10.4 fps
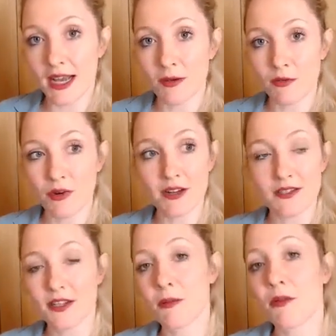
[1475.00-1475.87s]

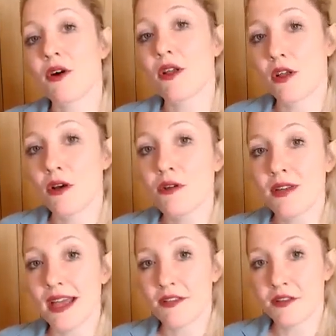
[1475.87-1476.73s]
realizing I'm not alone
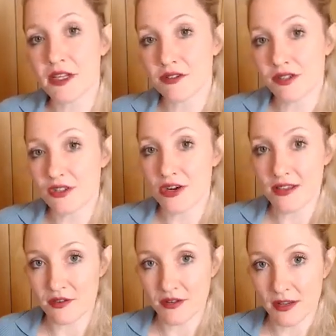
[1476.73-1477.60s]
and that there is
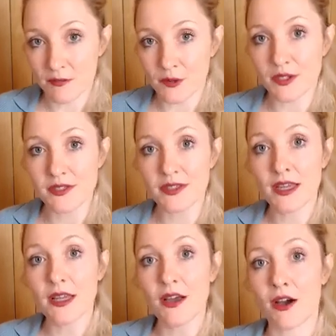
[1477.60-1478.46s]
strength in numbers,
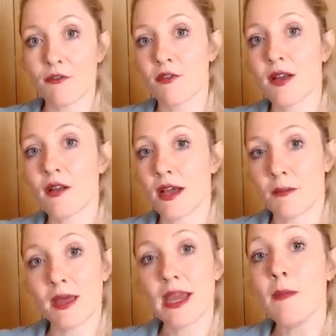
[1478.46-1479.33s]
I feel like
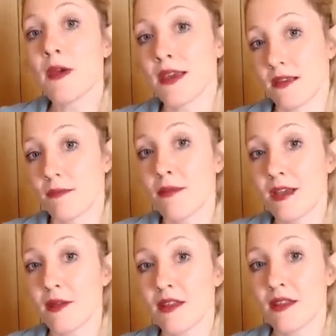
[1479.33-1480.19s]
maybe
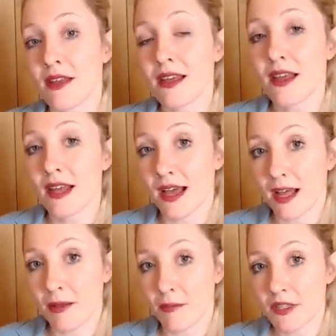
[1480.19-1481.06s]

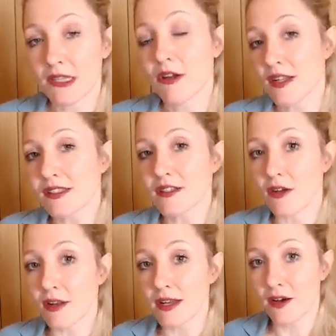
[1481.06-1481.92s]

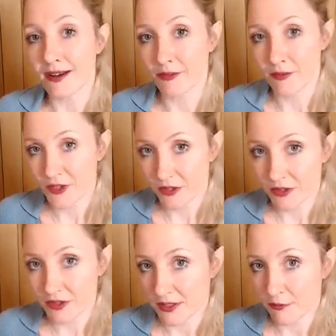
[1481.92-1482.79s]
slowly, I can return
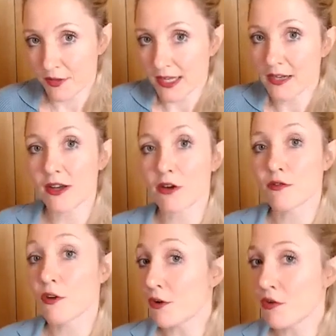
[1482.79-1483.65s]
to feeling like I've
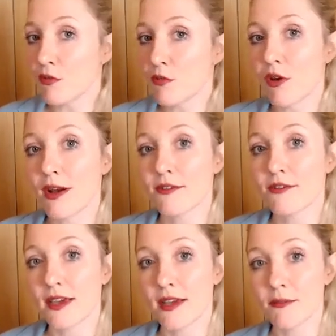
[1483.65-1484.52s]
got a normal life
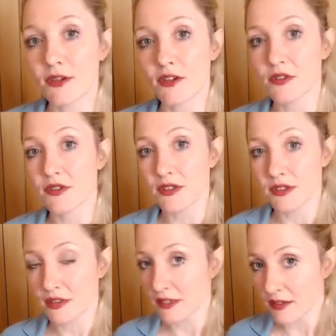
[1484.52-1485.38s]
again, because this
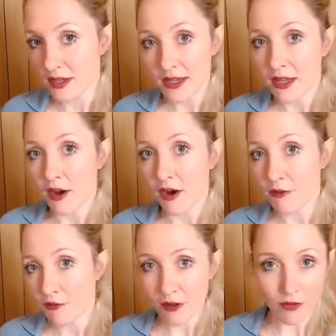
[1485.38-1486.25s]
thing,
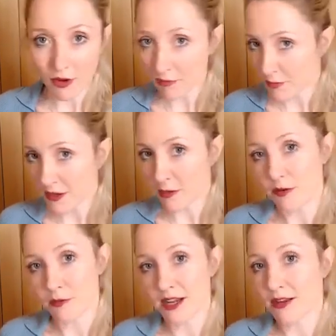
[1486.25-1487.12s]
I've been able to
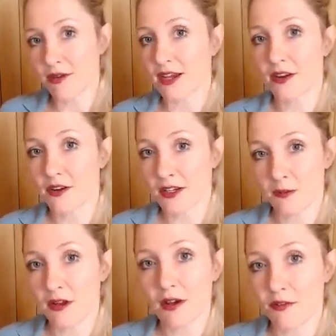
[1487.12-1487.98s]
barely recognize my
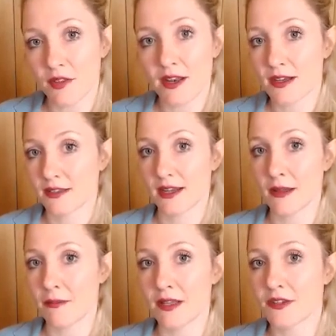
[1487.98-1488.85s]
life in the last 8
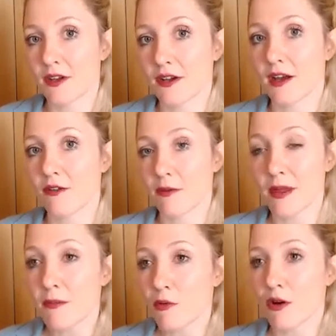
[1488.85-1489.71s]
months. I can't
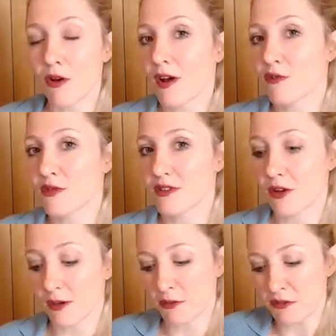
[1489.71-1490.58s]
remember what life was
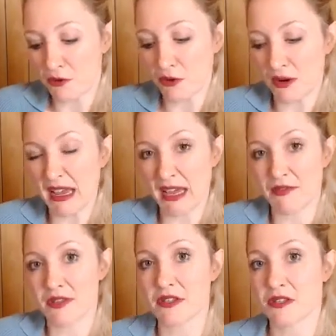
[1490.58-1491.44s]
like before
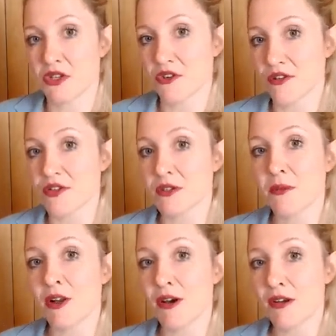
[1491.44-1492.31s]
having this intrusion in my
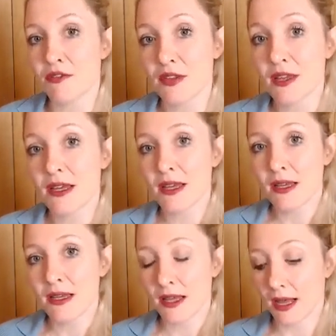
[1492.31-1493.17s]
life.
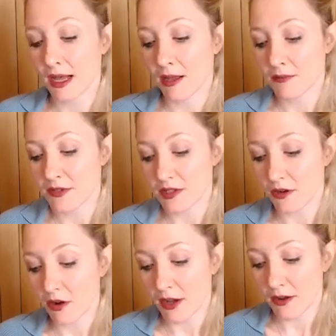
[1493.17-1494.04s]

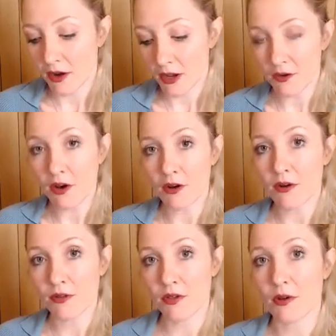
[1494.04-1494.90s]
So I know
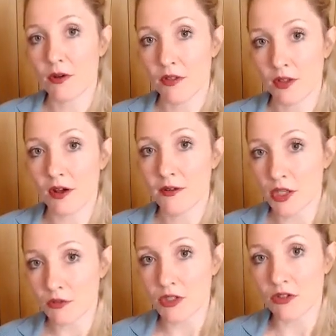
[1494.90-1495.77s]
that I'm going to
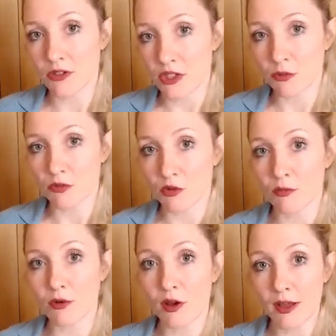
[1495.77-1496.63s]
return to a
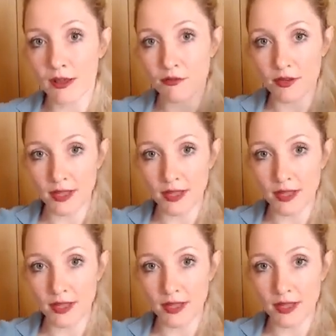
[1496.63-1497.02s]
normal life,